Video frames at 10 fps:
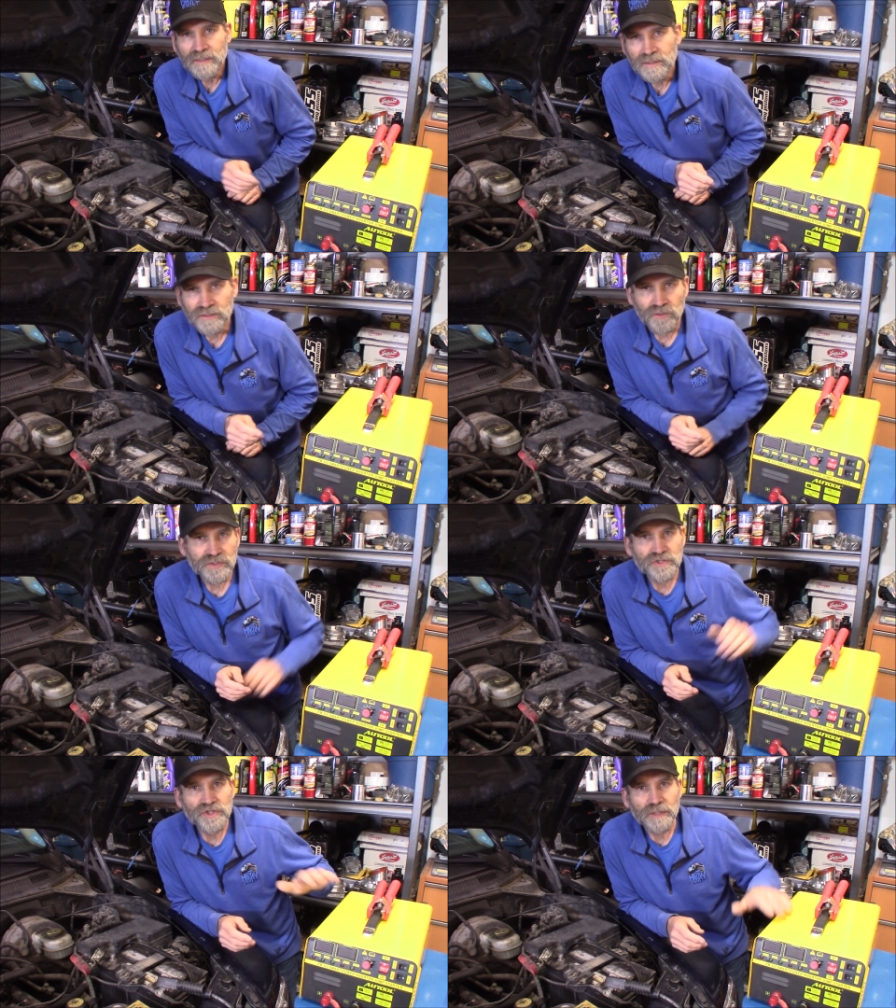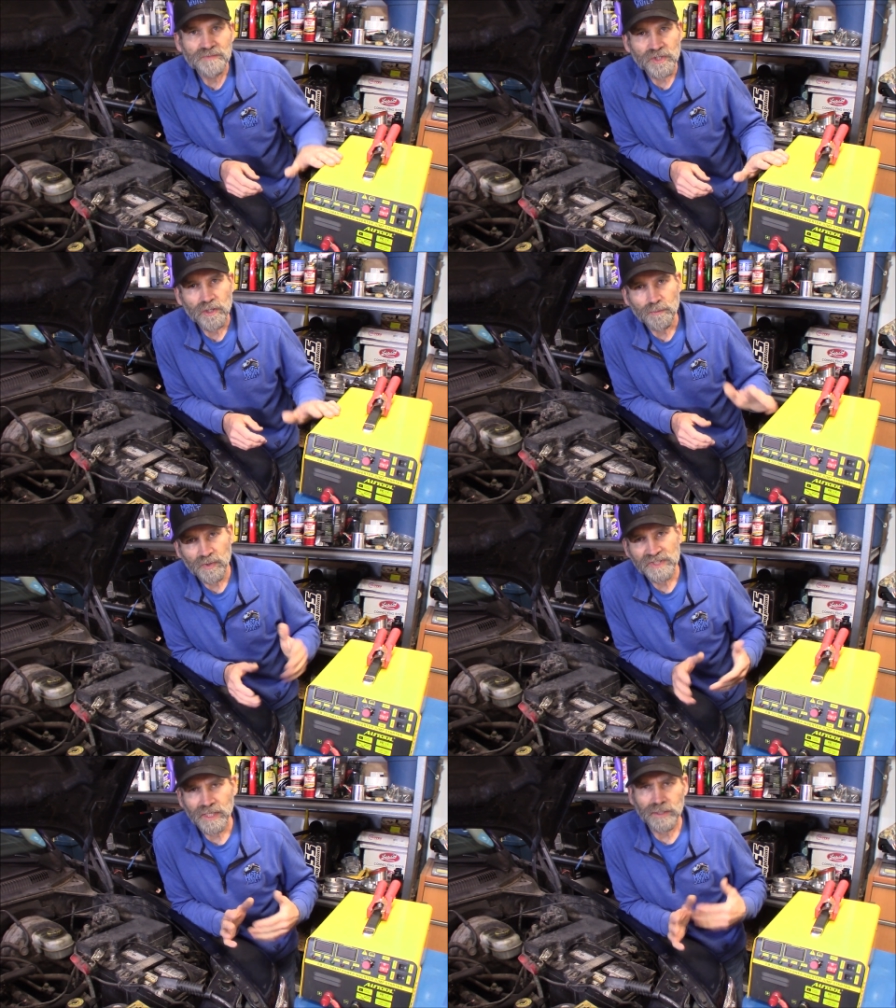So this jump starter
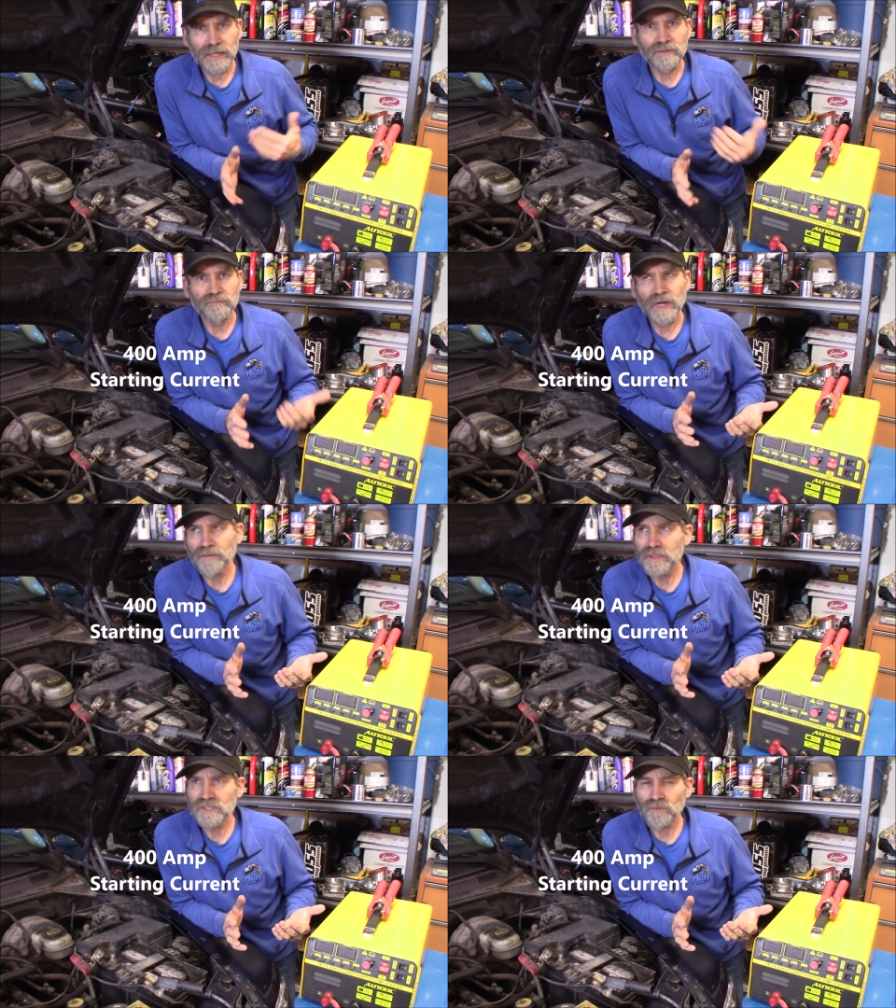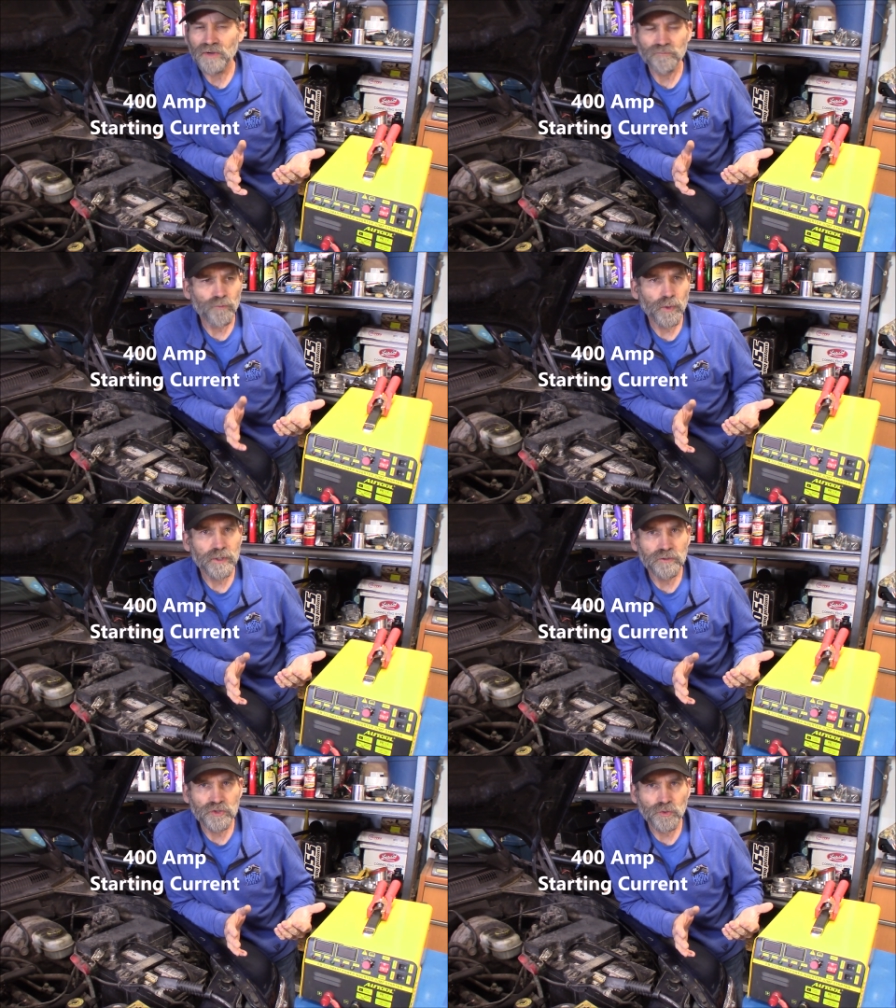puts out, I think it's around four
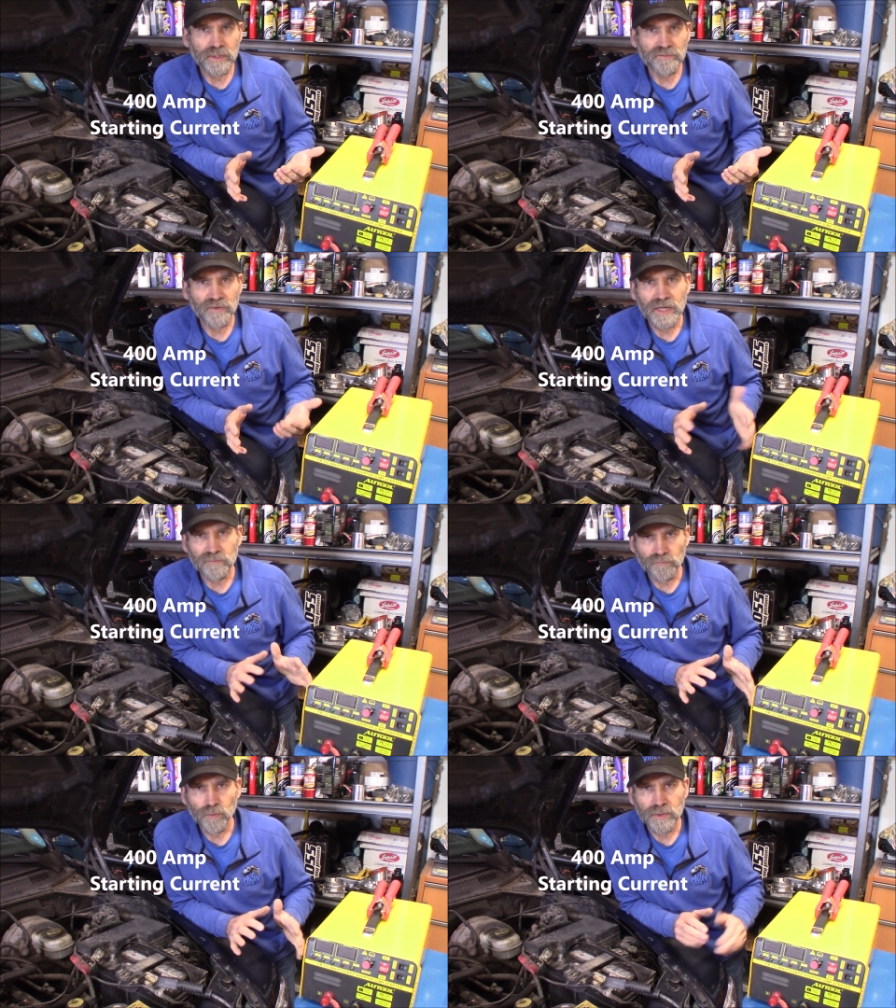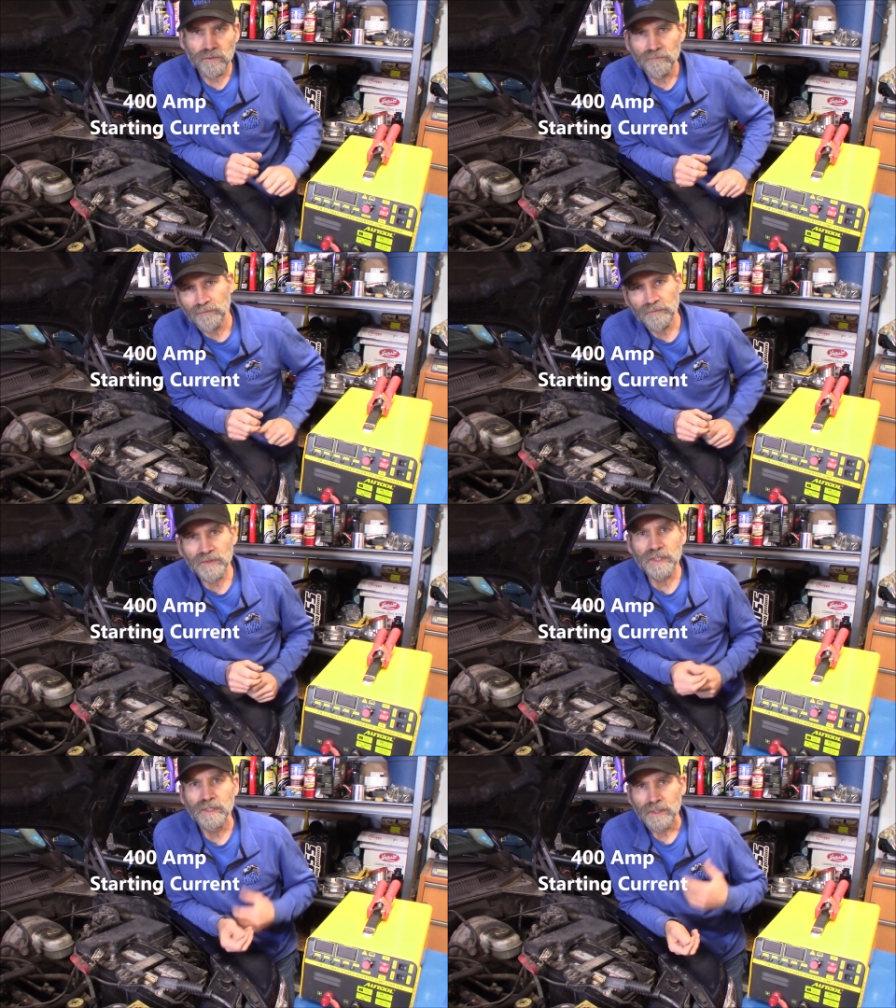hundred twenty-five or four hundred fifty